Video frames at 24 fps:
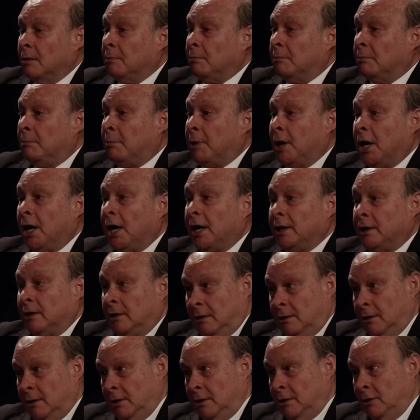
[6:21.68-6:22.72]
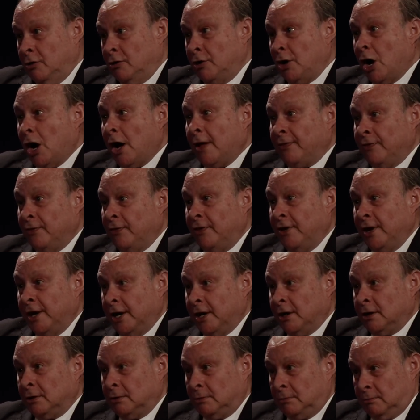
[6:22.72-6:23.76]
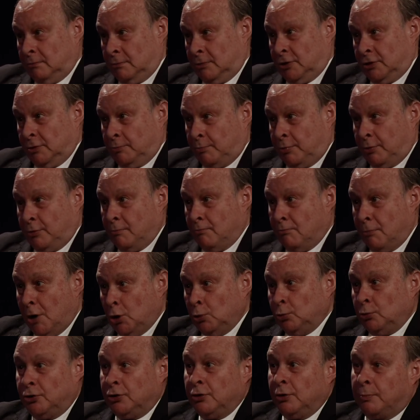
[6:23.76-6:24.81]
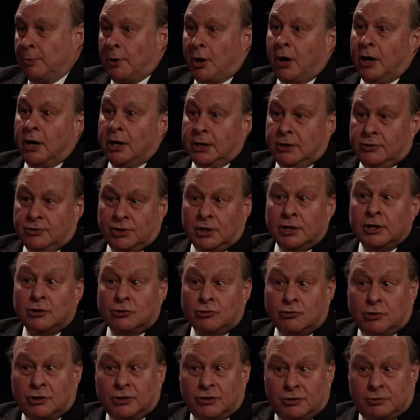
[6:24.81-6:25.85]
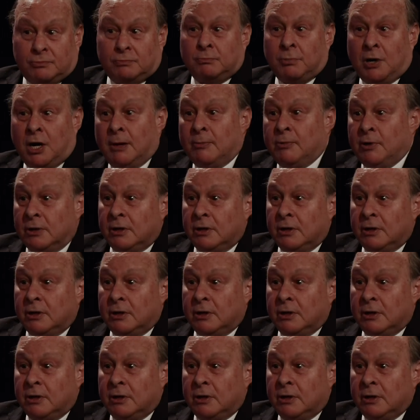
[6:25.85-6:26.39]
but you're not there to promote your party's interests. Right. Barbara?